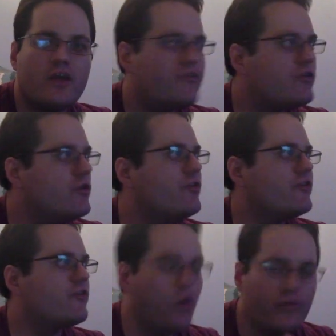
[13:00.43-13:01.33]
to
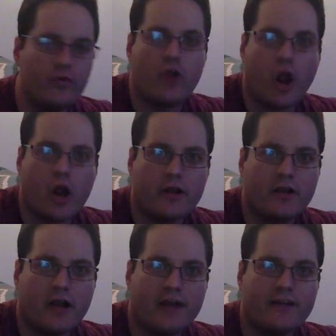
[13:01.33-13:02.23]
this whole new
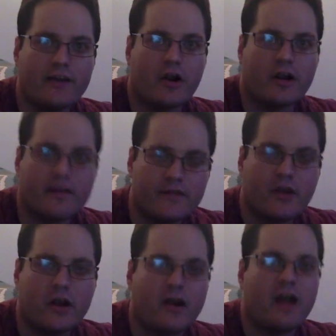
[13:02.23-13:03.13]
continent arc in the
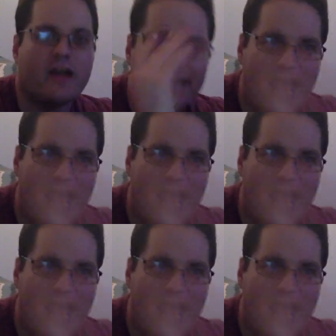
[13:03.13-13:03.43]
Dark Continent.